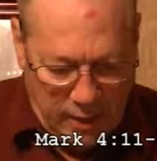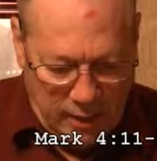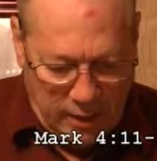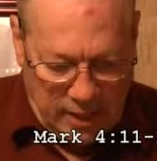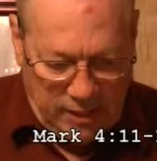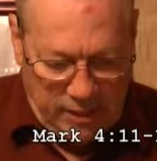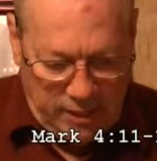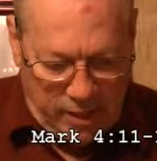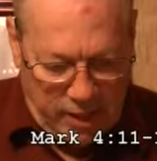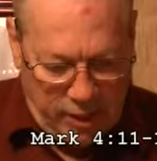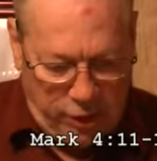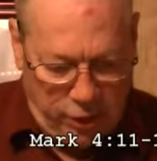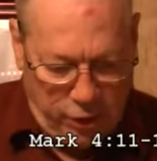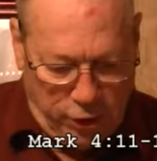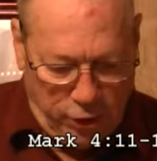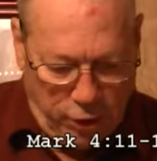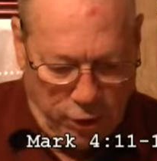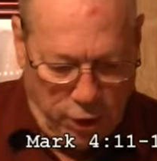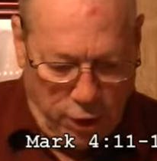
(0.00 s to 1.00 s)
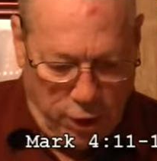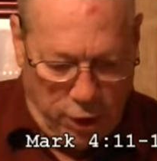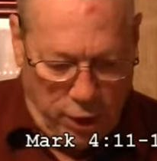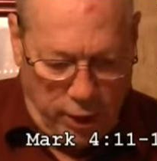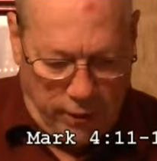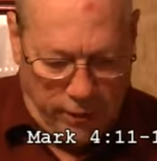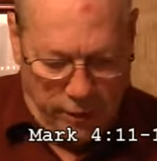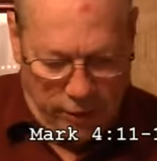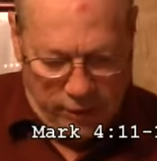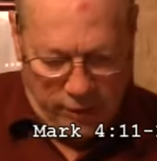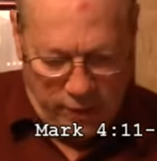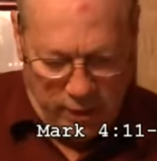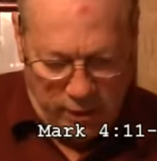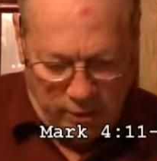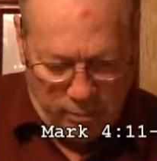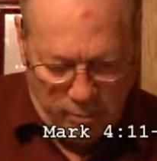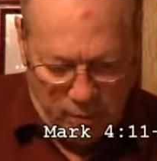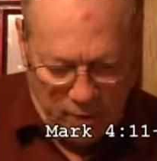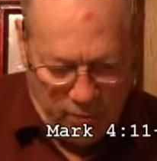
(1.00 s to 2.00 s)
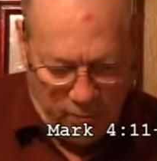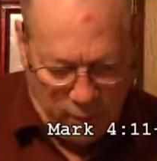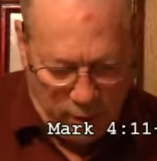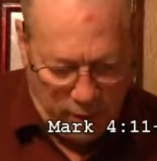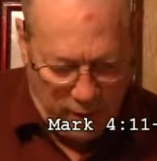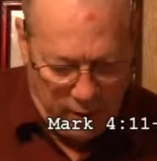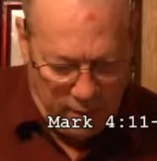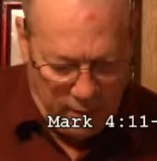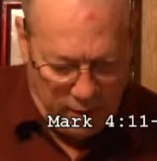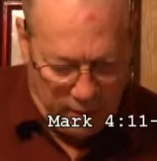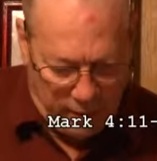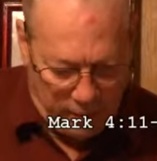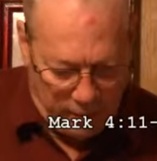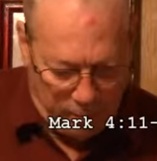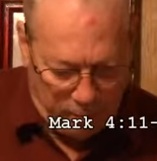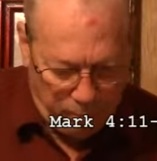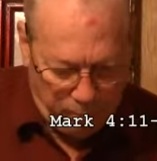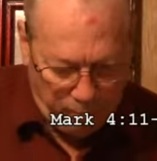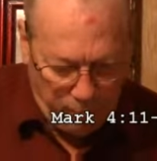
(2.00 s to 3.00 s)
lest they should turn and their sins be forgiven them.